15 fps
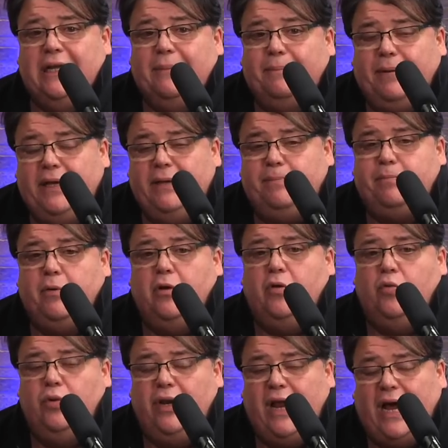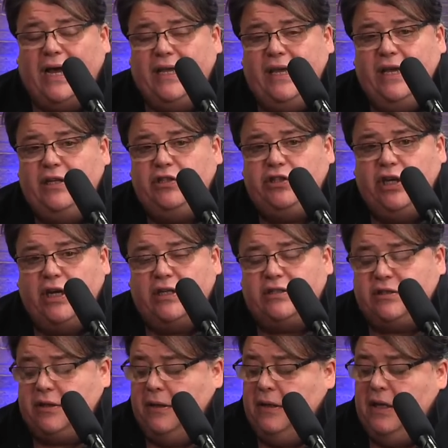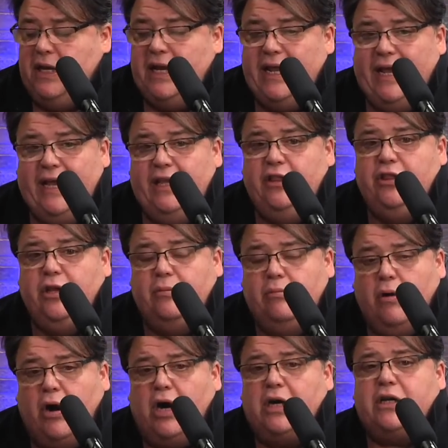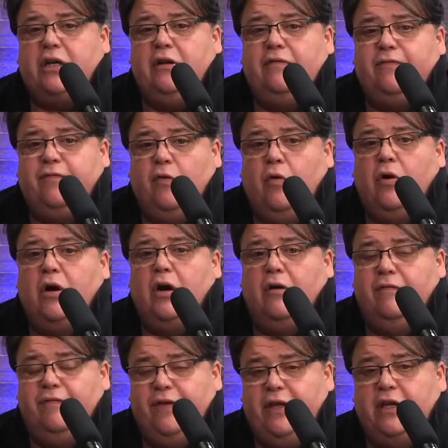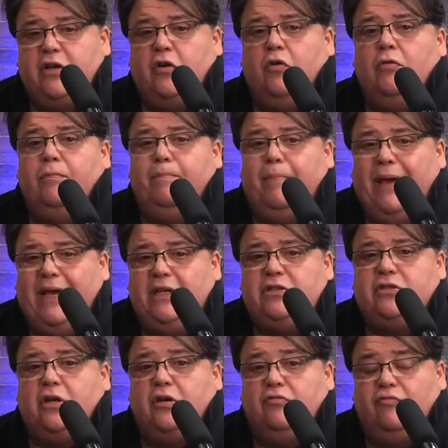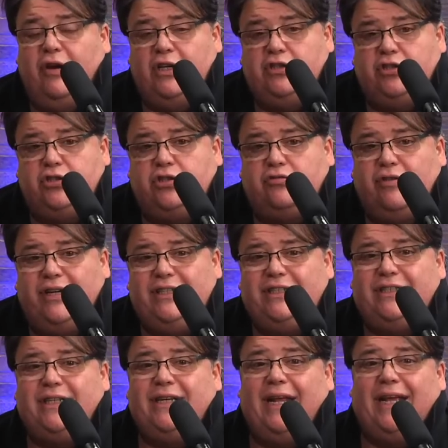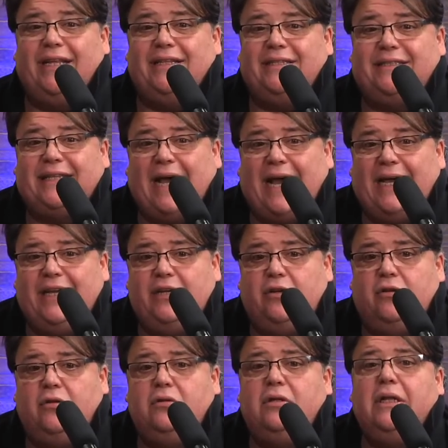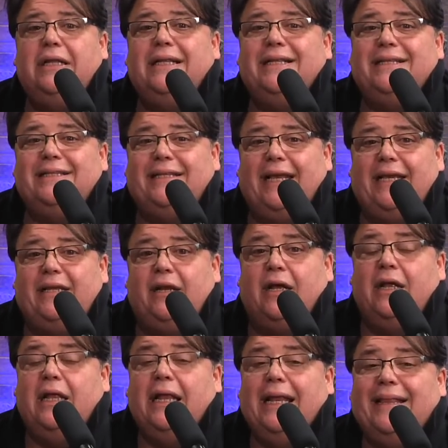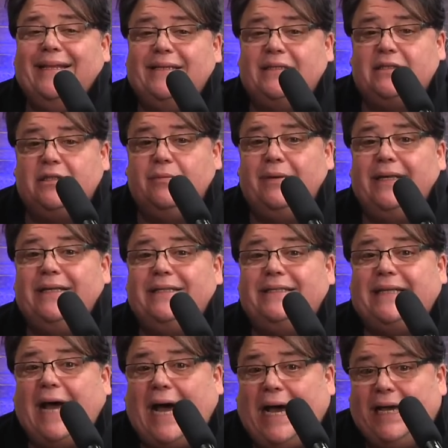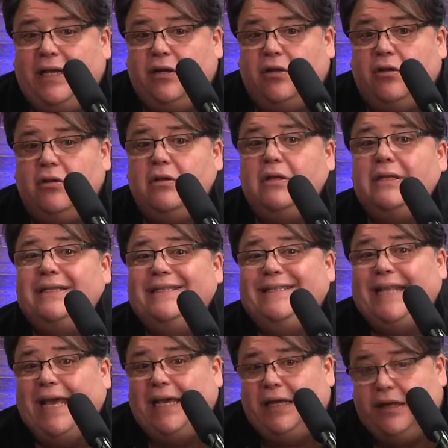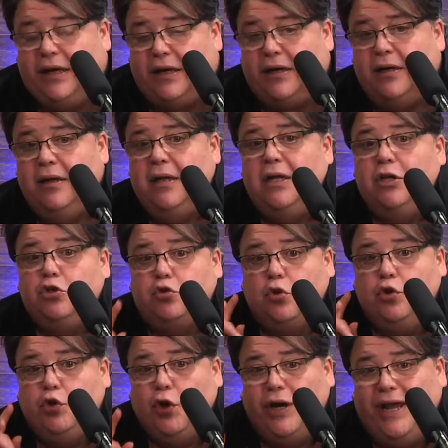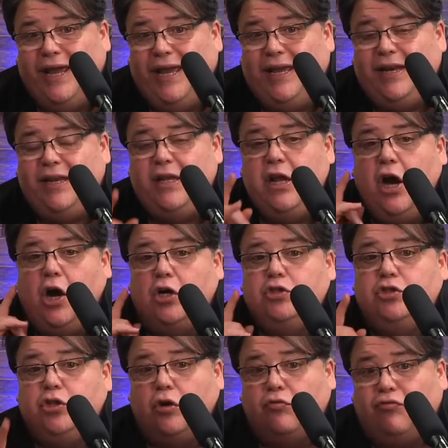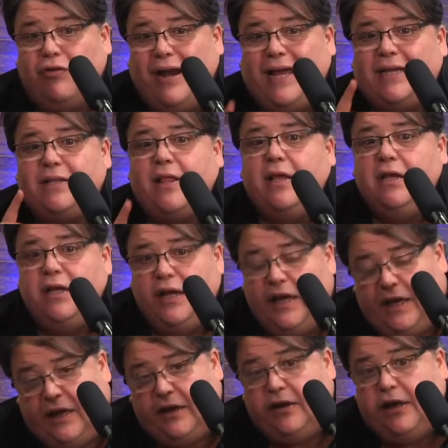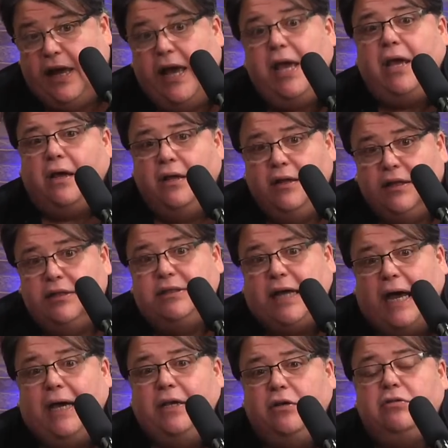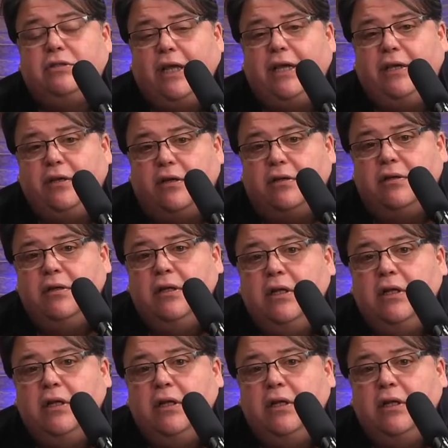People with IHS in the market for a vehicle based on registration and title data. Listen to me, title data. So you're hitting a direct hit. Title data.